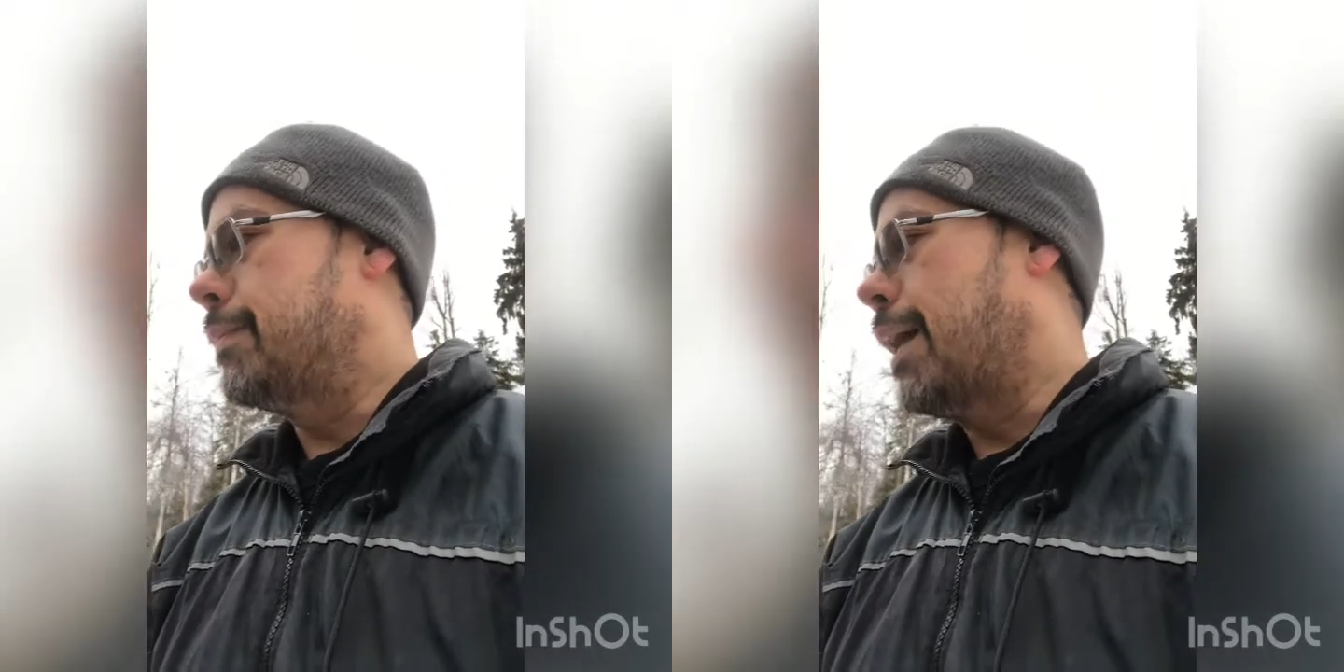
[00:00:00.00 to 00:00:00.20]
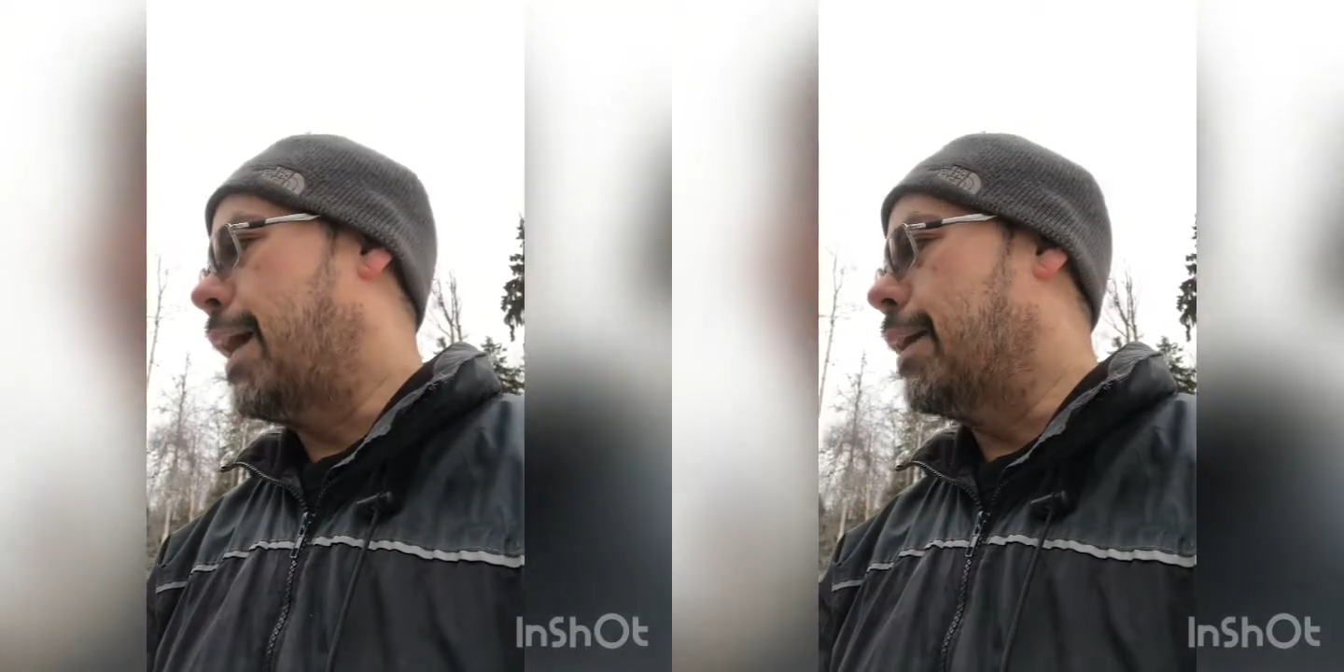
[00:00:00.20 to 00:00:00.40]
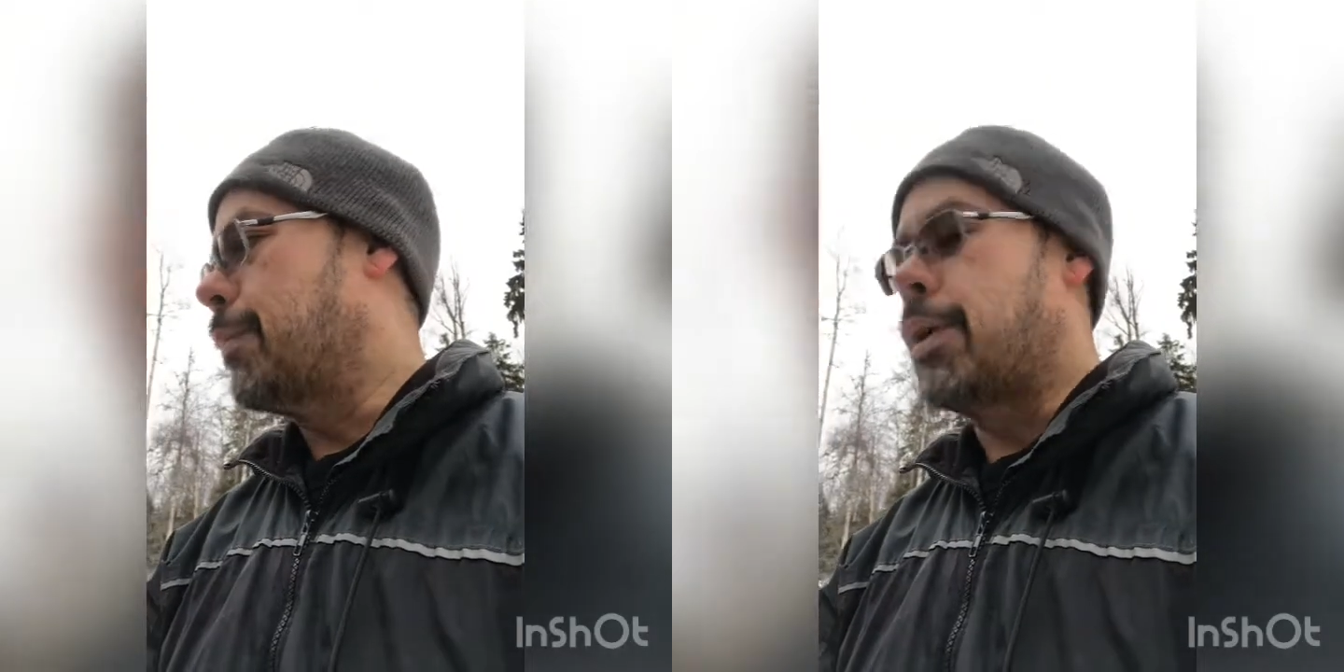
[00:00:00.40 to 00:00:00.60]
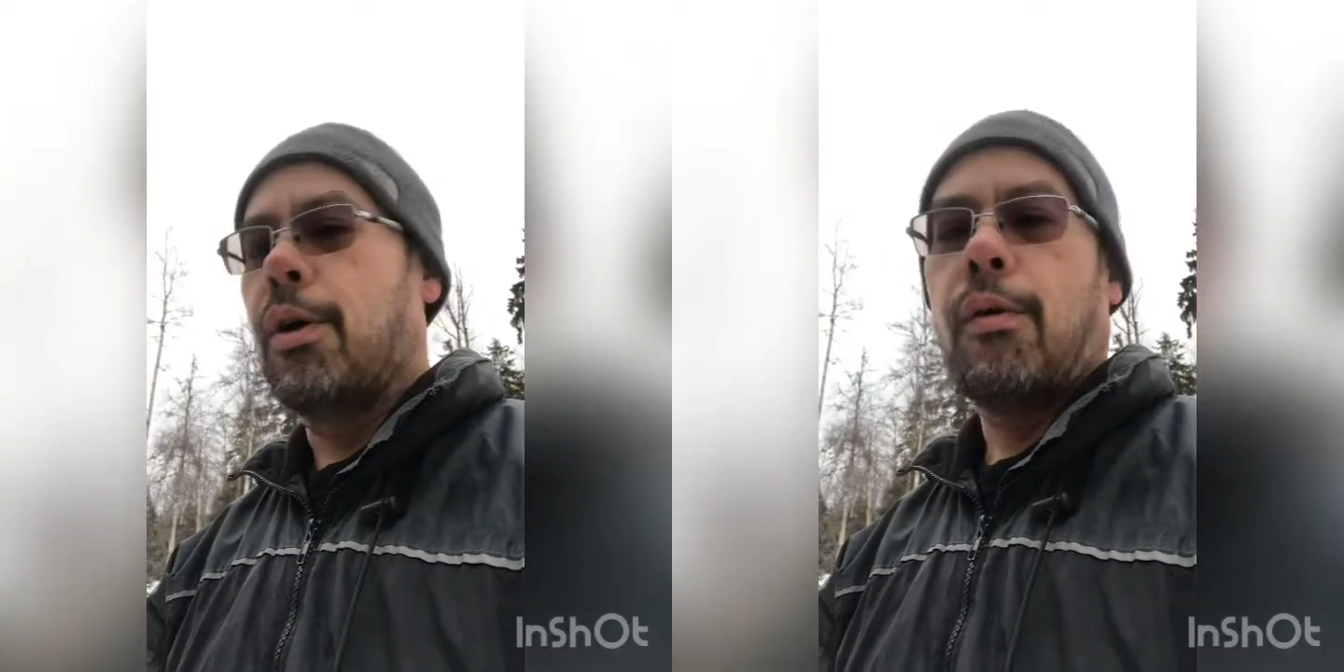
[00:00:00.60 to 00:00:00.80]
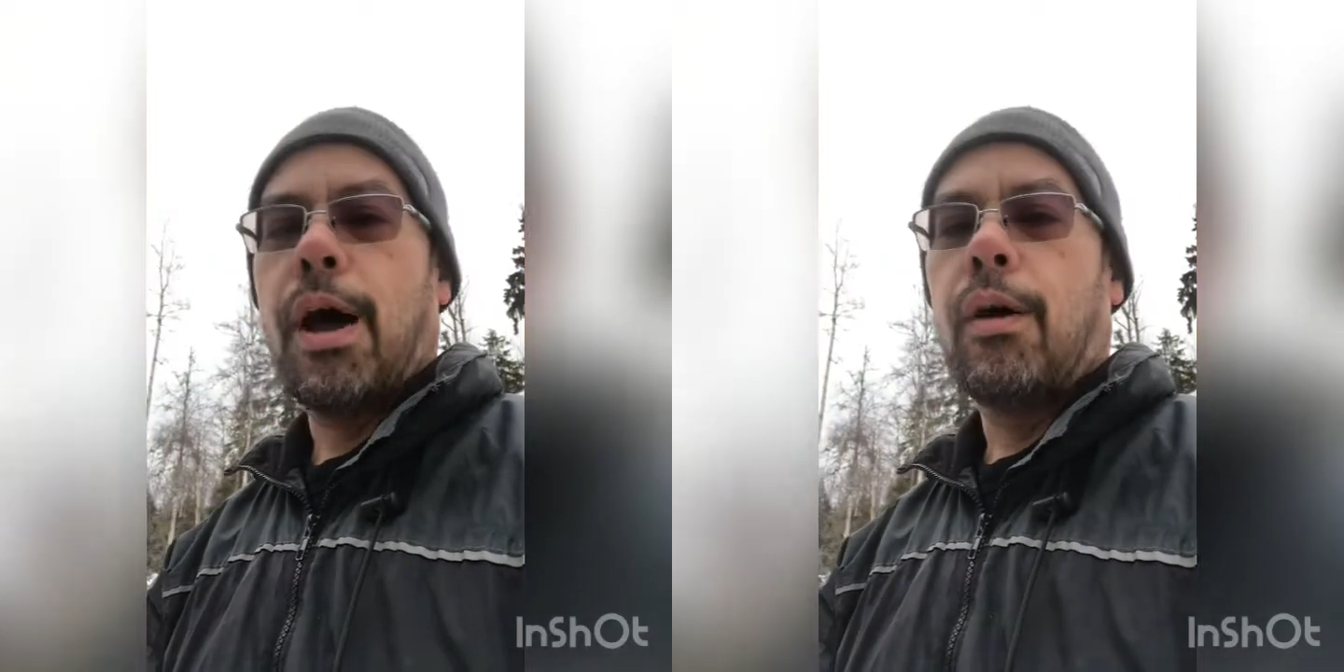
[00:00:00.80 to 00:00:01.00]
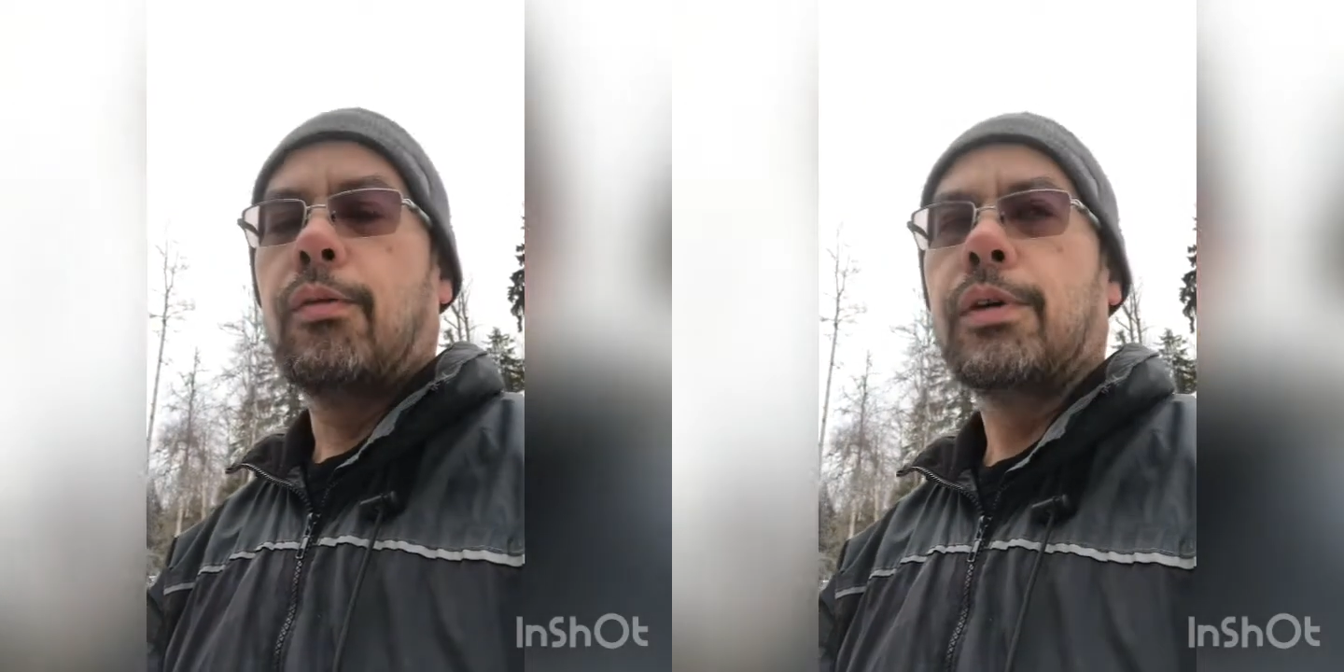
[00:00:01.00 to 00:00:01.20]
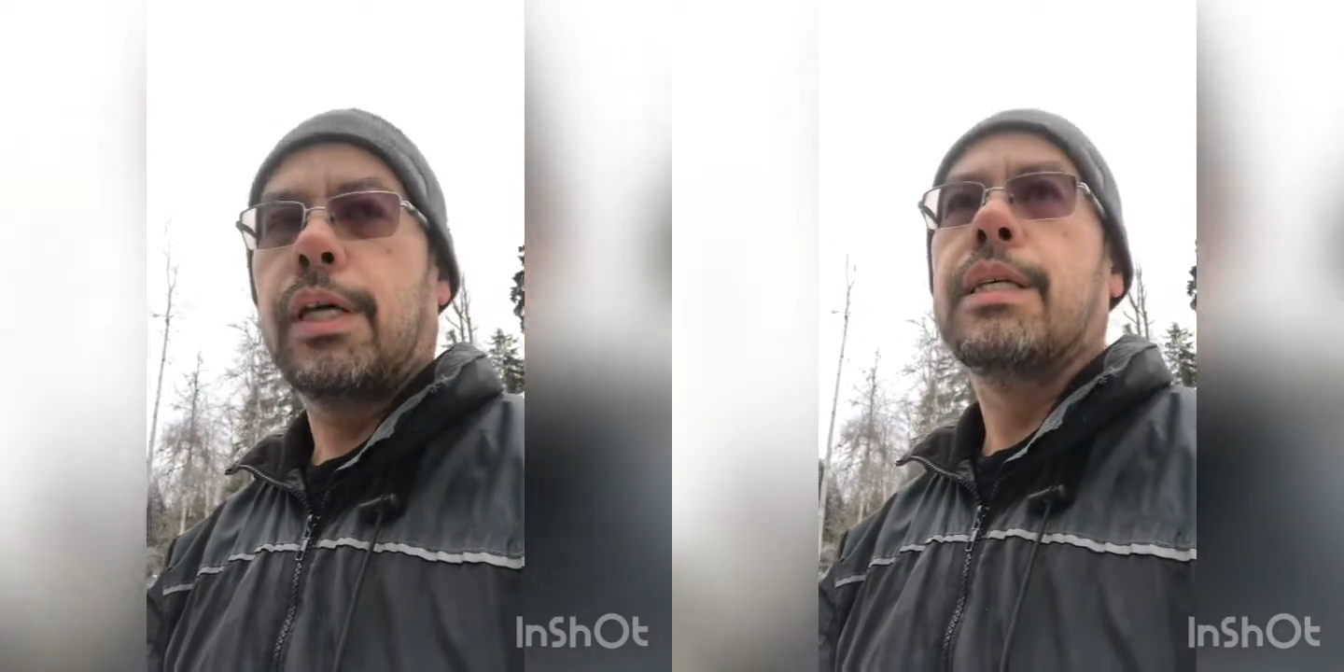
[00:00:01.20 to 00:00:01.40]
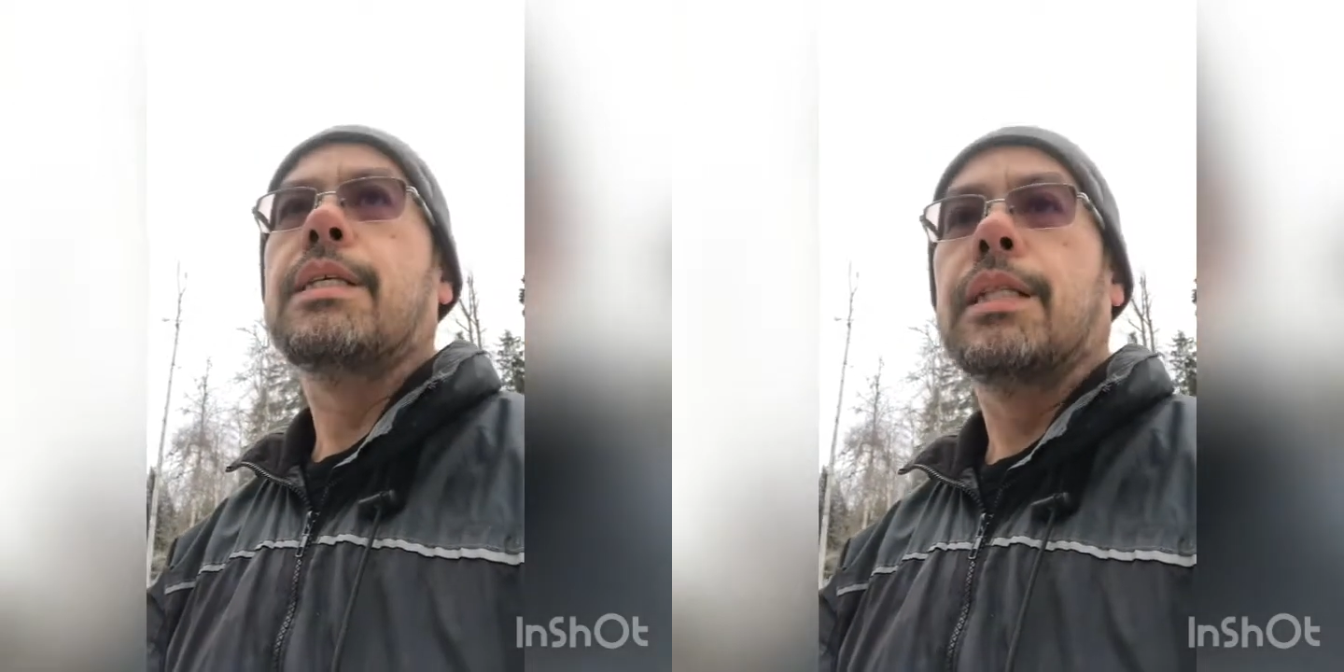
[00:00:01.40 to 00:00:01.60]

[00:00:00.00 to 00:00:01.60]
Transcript: and my know-how is